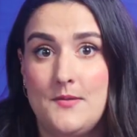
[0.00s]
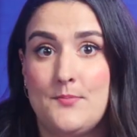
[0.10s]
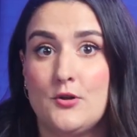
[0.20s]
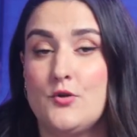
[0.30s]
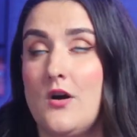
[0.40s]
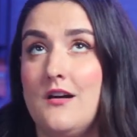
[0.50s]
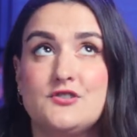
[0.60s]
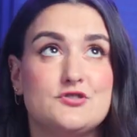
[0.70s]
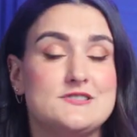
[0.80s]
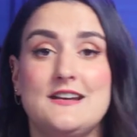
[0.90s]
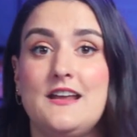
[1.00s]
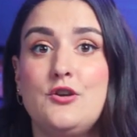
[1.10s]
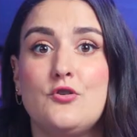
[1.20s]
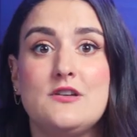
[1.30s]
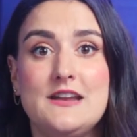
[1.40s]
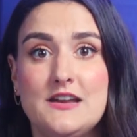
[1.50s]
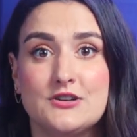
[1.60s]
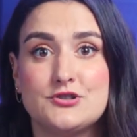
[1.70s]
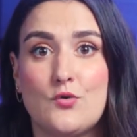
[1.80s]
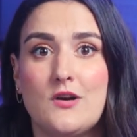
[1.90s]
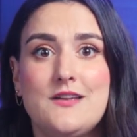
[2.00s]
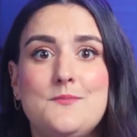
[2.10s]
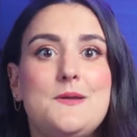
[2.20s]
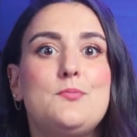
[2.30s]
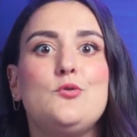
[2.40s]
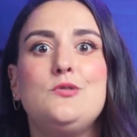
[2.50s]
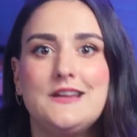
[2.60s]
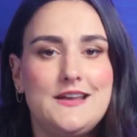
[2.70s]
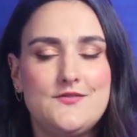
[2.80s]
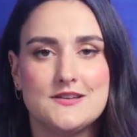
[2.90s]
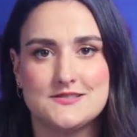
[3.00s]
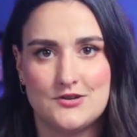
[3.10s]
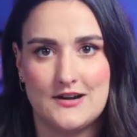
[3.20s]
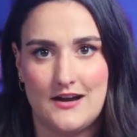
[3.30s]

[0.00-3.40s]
people who are interested in your niche, or even people who live in certain